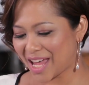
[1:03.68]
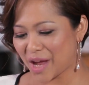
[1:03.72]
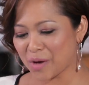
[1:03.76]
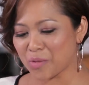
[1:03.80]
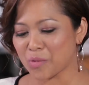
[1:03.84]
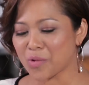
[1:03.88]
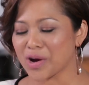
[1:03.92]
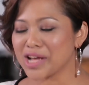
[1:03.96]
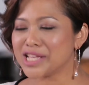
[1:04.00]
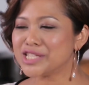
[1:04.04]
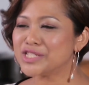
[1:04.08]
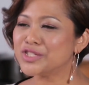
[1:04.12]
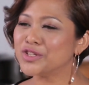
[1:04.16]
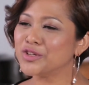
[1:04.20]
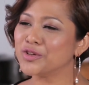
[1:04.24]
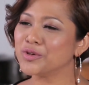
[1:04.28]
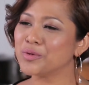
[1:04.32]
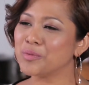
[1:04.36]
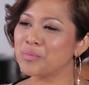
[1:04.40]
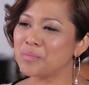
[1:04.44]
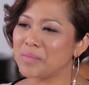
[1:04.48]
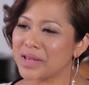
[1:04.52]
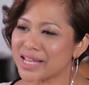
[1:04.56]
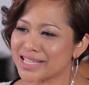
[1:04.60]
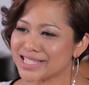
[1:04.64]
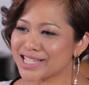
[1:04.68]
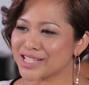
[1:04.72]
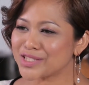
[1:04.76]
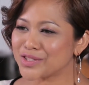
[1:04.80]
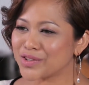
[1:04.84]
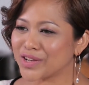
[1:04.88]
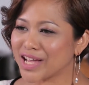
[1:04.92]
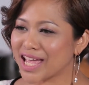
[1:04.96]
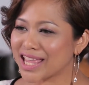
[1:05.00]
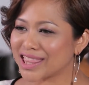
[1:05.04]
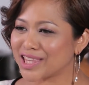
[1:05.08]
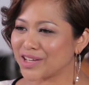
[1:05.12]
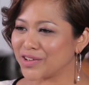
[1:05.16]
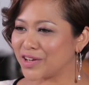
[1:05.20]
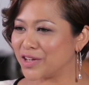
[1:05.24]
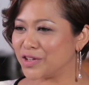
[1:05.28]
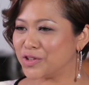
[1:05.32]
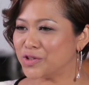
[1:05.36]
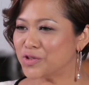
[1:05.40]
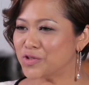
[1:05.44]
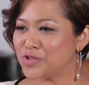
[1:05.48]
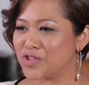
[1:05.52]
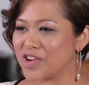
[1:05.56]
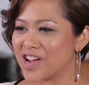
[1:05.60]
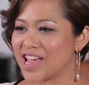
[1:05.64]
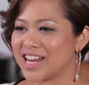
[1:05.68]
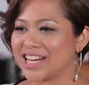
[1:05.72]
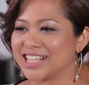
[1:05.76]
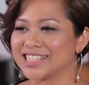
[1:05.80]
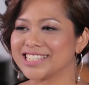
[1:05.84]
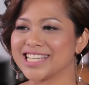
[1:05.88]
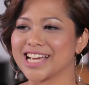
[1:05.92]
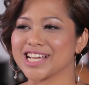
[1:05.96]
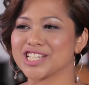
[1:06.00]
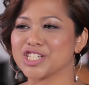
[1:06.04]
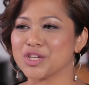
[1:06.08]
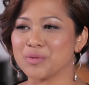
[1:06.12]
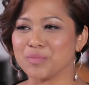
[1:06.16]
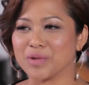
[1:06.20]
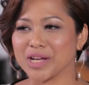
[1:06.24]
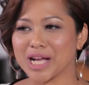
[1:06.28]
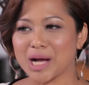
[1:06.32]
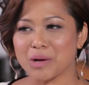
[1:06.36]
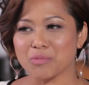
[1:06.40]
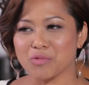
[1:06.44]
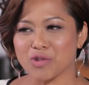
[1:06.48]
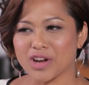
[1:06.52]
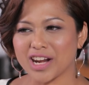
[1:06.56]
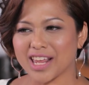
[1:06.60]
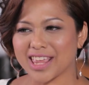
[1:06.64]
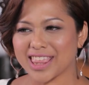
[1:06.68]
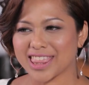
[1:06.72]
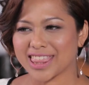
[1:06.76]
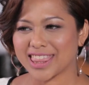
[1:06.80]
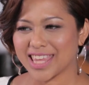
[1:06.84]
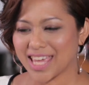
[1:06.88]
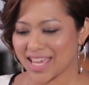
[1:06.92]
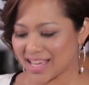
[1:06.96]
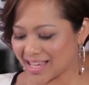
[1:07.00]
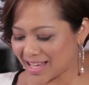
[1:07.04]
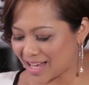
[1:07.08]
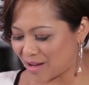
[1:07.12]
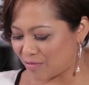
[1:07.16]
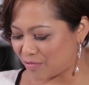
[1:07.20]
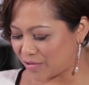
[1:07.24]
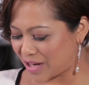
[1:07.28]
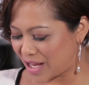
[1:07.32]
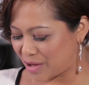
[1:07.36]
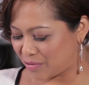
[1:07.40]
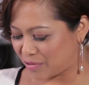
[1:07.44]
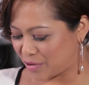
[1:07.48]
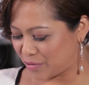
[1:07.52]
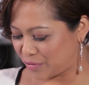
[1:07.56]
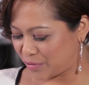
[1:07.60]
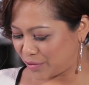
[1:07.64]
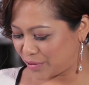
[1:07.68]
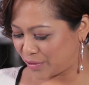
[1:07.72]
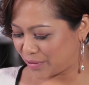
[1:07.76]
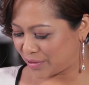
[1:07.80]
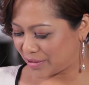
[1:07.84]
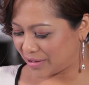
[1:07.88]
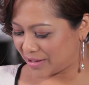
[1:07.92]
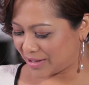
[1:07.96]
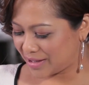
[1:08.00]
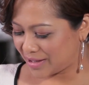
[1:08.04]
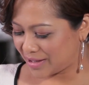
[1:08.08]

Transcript: And once you mix it together, the durian, the texture becomes really thick and flavorful.